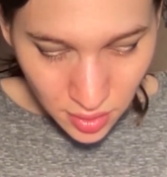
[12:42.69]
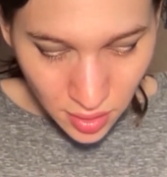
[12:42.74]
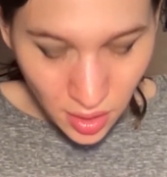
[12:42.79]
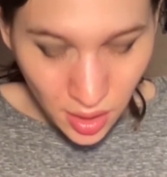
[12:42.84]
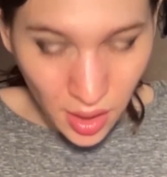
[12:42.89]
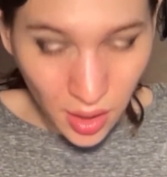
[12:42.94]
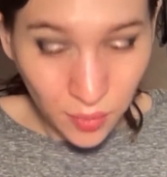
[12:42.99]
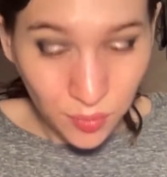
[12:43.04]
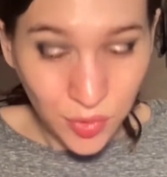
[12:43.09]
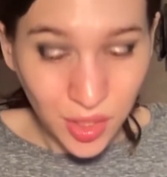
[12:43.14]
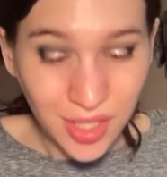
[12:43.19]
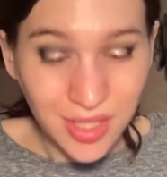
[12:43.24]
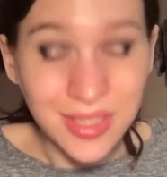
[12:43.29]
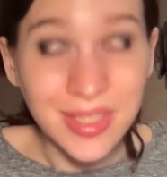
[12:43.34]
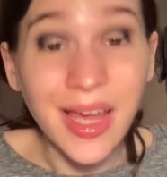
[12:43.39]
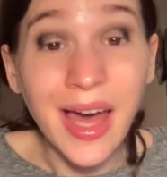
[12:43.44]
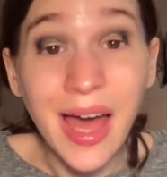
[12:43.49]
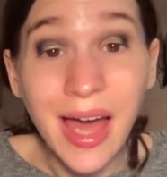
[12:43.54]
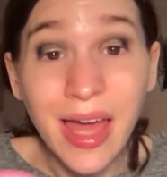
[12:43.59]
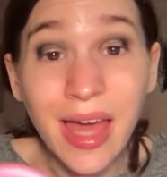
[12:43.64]
um, because
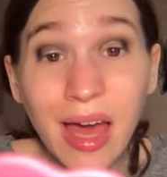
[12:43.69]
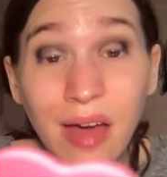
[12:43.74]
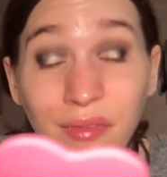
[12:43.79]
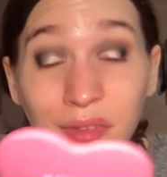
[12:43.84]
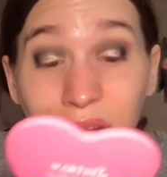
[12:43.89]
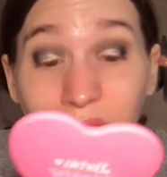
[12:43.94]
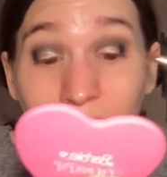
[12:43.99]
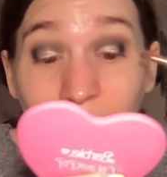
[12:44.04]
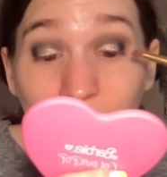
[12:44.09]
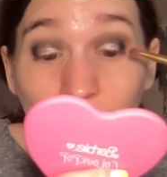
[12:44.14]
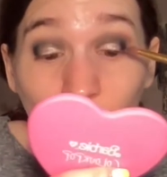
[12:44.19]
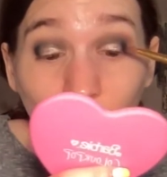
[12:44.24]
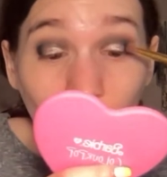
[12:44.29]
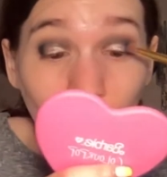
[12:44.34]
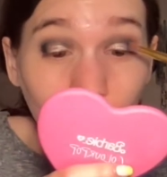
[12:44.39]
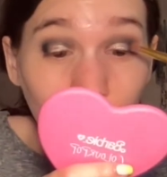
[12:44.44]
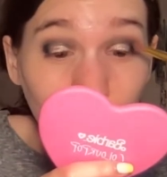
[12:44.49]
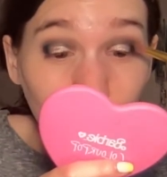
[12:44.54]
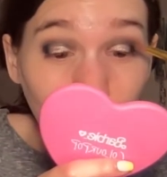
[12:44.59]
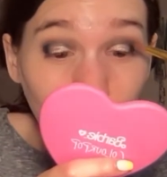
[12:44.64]
I have an A O
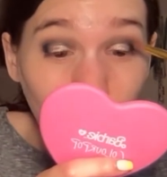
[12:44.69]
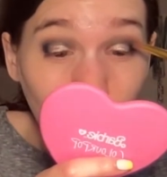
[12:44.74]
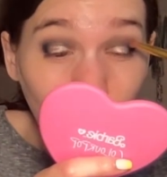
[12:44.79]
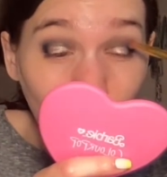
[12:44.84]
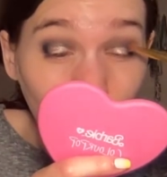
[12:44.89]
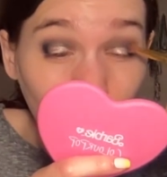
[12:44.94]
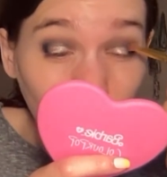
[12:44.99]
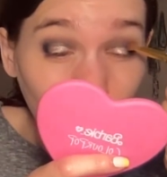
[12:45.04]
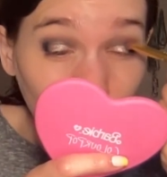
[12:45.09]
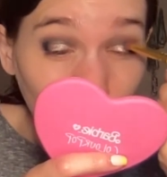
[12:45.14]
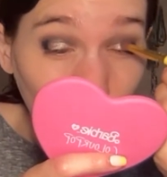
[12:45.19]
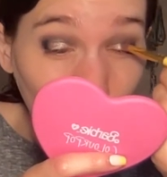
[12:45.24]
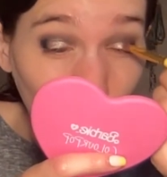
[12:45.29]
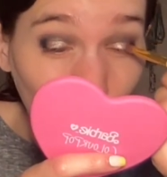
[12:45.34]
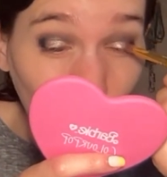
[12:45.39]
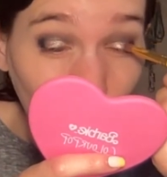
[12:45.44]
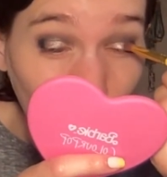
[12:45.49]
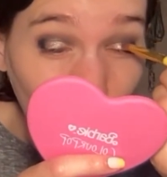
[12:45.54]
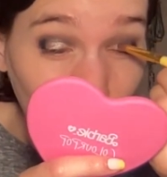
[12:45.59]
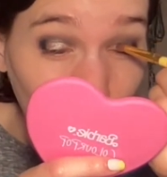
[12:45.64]
L email. I
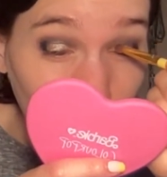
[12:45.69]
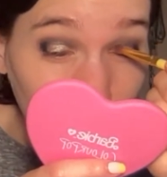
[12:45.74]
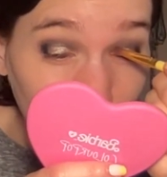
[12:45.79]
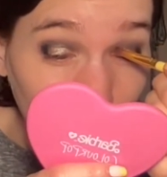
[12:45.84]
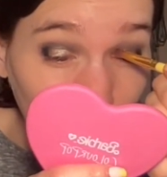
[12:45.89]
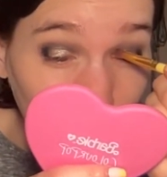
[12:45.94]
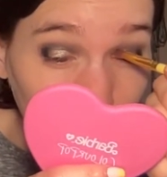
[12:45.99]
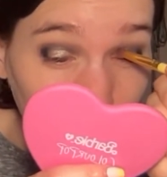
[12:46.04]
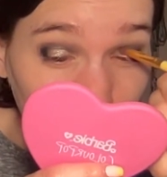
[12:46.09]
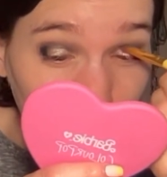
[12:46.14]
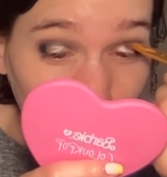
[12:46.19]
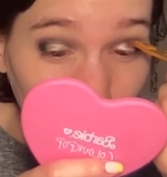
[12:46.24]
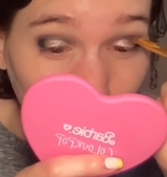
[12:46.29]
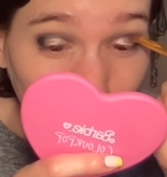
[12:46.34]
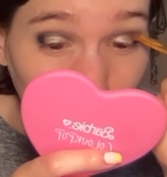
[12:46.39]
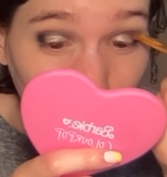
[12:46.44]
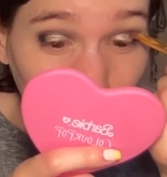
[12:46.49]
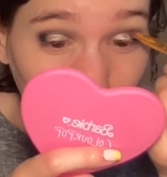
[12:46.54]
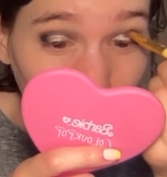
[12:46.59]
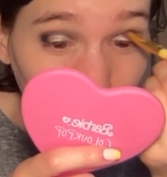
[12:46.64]
know I'm a
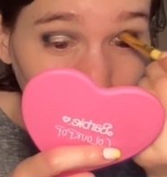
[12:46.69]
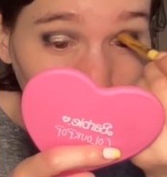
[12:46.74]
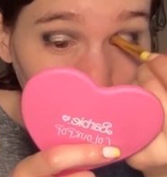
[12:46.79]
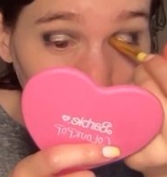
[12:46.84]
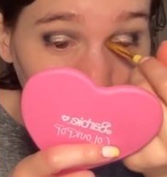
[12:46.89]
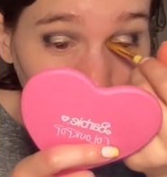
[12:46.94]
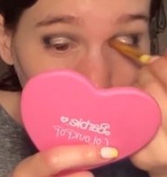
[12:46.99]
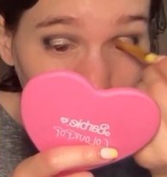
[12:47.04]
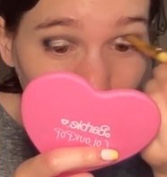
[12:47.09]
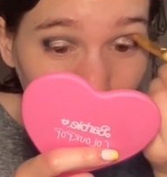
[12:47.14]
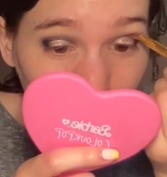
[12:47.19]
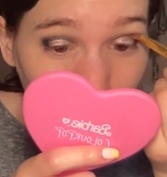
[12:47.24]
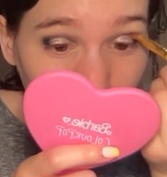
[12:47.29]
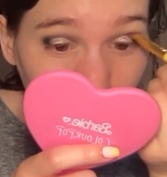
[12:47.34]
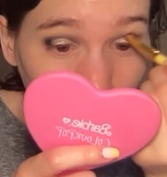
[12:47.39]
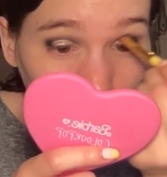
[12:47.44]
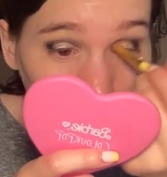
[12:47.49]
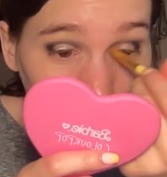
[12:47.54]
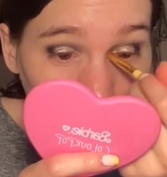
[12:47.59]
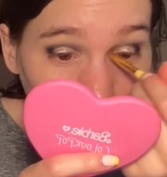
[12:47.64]
dinosaur, and I live in the
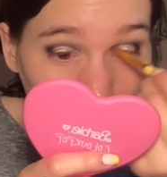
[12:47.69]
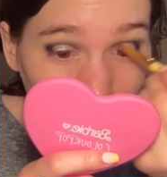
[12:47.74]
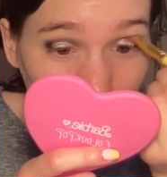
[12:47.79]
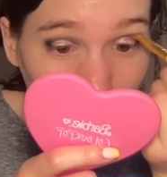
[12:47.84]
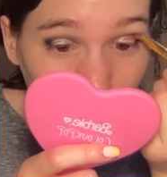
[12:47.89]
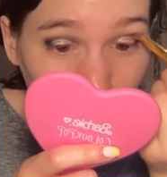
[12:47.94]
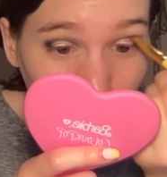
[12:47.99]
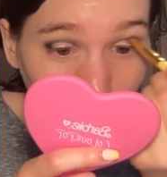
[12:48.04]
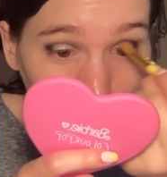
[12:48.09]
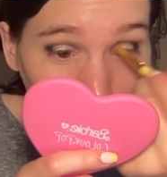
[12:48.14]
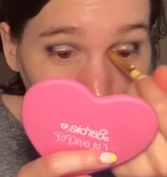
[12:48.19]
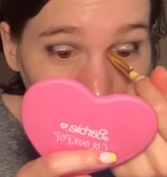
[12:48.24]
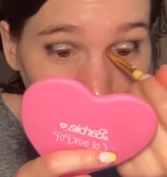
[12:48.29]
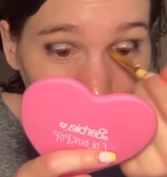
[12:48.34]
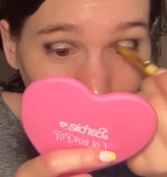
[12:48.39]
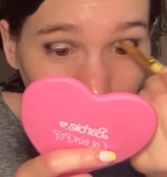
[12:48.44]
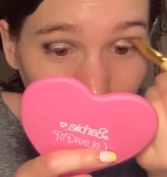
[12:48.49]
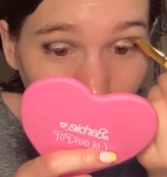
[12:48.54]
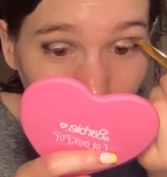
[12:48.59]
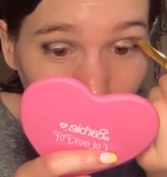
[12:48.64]
Stone Age, but
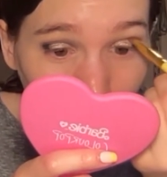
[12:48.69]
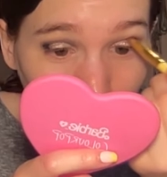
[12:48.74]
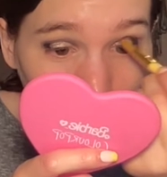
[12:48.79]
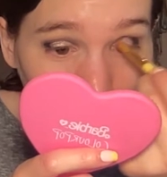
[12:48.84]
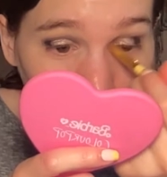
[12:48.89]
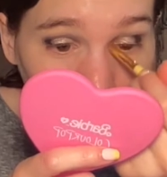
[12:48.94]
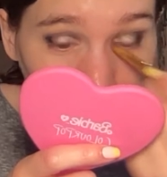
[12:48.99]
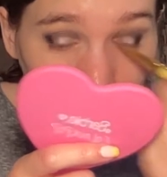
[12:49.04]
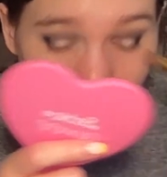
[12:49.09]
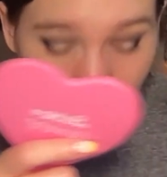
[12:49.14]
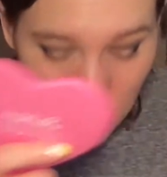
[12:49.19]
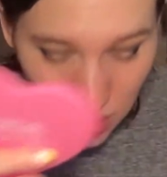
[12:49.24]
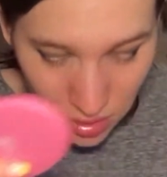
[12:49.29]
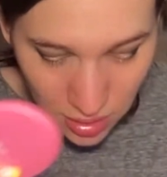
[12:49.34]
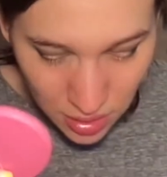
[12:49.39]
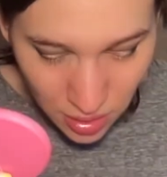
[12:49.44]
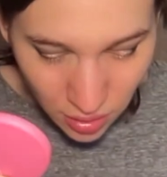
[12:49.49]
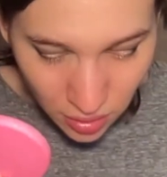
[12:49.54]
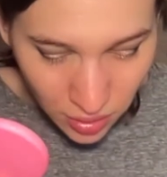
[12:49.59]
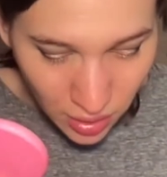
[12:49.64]
I just
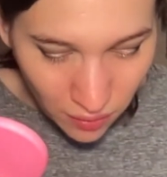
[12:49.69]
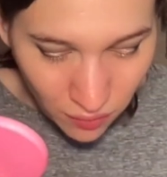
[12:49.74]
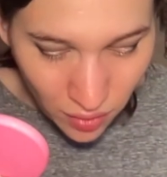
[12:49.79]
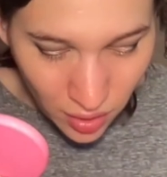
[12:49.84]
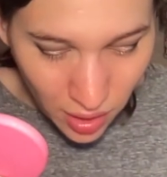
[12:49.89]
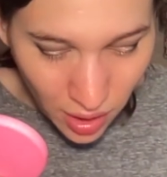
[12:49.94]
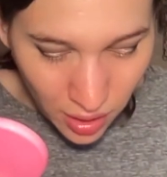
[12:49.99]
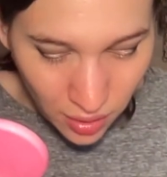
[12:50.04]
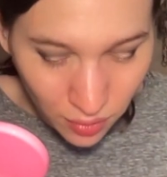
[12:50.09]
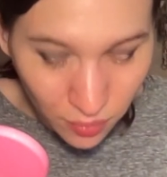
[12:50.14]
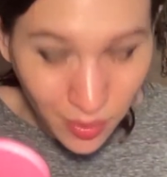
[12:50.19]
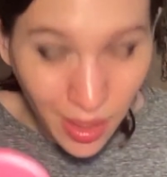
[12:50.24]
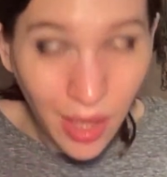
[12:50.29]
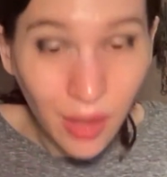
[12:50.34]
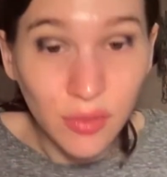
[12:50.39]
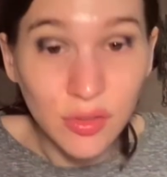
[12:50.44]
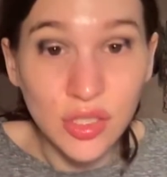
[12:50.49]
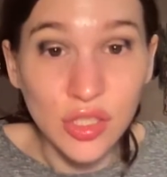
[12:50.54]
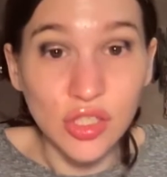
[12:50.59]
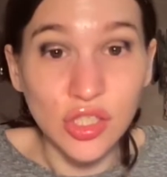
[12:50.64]
still never got
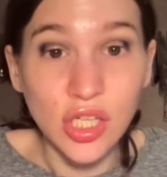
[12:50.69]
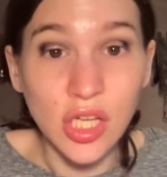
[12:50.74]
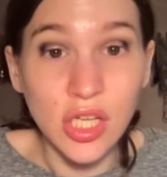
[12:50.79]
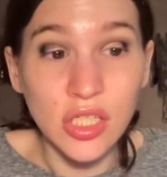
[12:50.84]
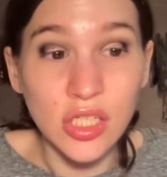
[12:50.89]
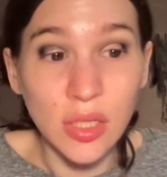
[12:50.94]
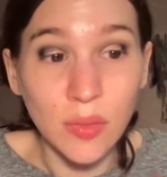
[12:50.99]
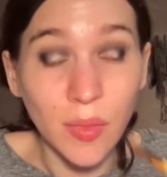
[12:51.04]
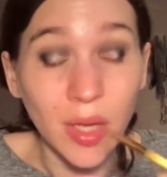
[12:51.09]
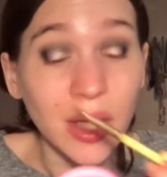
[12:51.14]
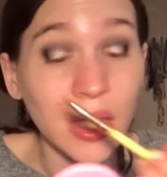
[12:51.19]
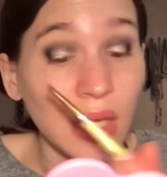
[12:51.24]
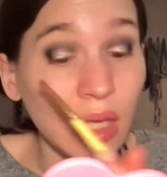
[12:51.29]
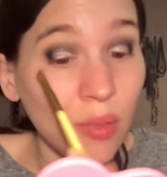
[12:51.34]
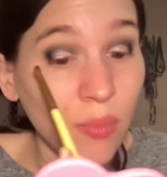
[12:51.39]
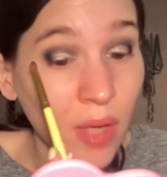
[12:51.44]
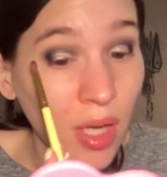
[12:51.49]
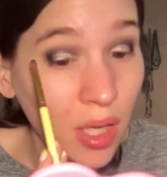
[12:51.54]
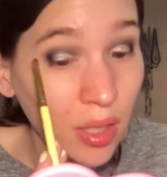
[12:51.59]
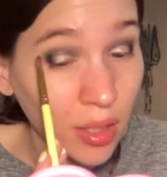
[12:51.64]
around to changing my
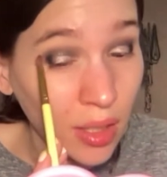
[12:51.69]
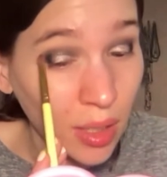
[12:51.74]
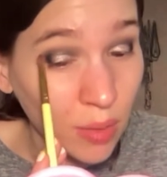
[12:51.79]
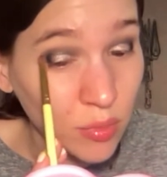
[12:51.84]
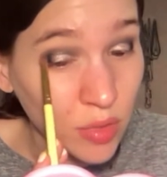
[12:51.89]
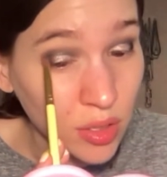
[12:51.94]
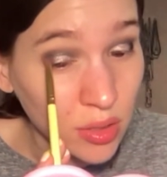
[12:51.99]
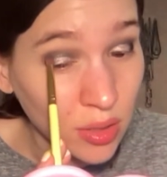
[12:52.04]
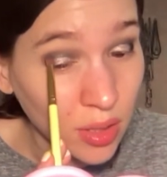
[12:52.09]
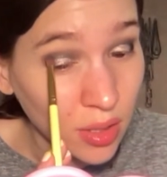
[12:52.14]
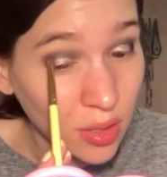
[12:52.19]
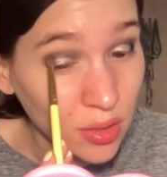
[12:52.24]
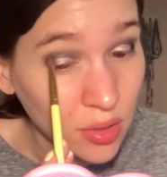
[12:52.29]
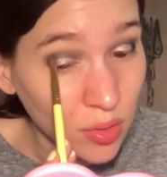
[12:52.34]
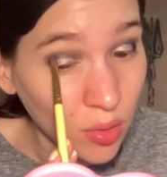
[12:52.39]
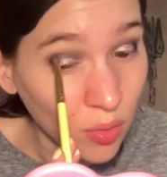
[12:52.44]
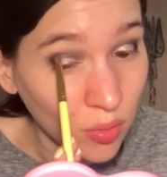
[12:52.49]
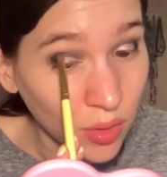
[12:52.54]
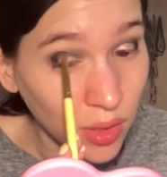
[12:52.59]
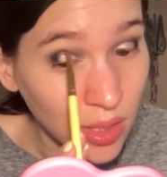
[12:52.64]
email. I'm just, like,
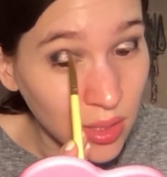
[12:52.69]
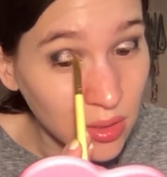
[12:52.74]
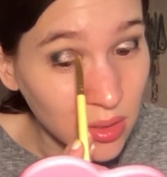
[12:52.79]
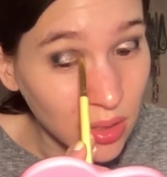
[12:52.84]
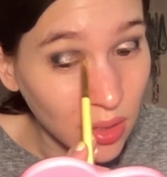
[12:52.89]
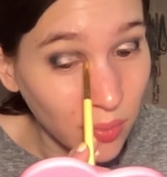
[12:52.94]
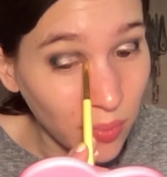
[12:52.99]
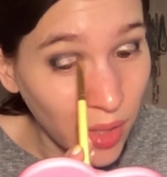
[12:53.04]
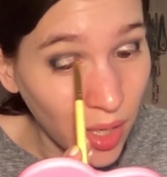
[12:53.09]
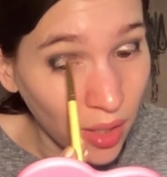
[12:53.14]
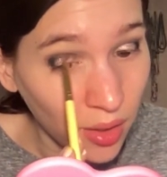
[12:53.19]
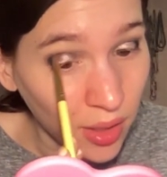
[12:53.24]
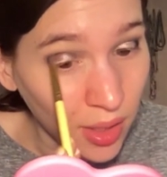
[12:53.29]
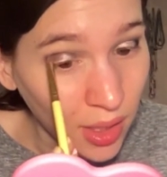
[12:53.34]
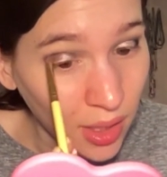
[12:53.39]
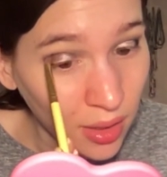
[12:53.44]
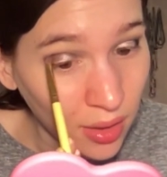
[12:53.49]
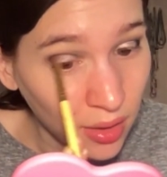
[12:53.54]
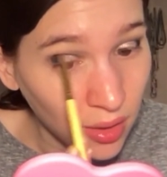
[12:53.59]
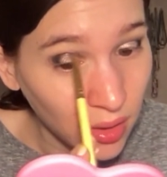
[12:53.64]
so lazy about
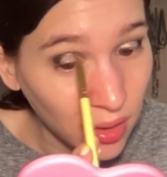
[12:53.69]
it.